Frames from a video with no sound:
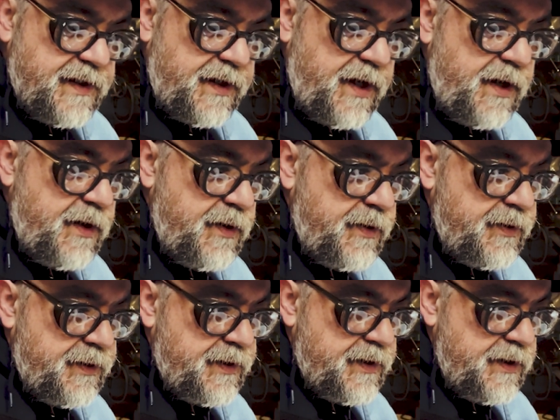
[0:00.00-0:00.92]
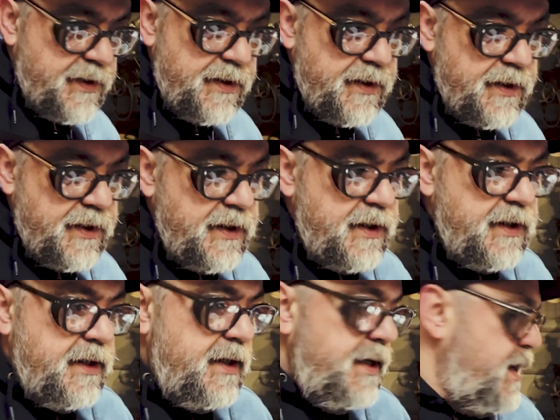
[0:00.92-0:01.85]
goes,
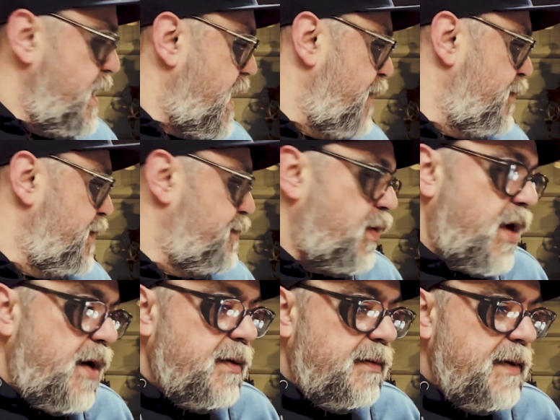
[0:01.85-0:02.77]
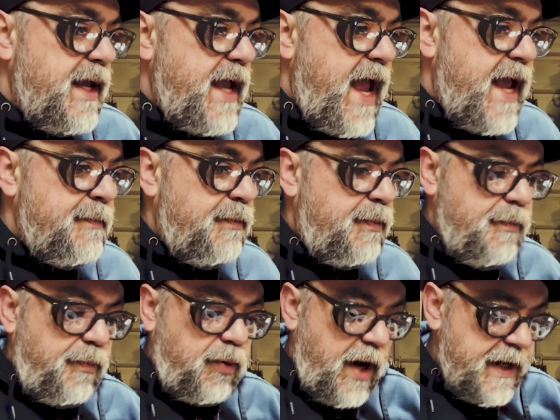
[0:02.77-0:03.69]
I would probably, and
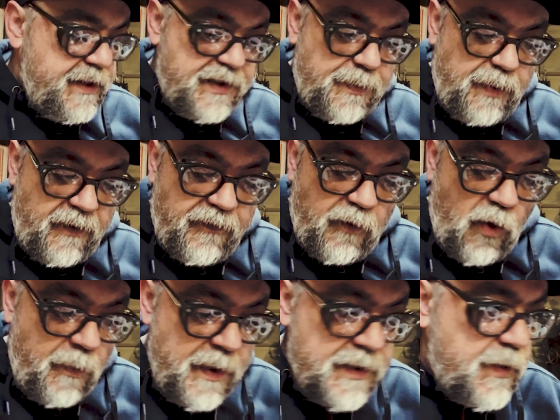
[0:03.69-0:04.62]
price to performance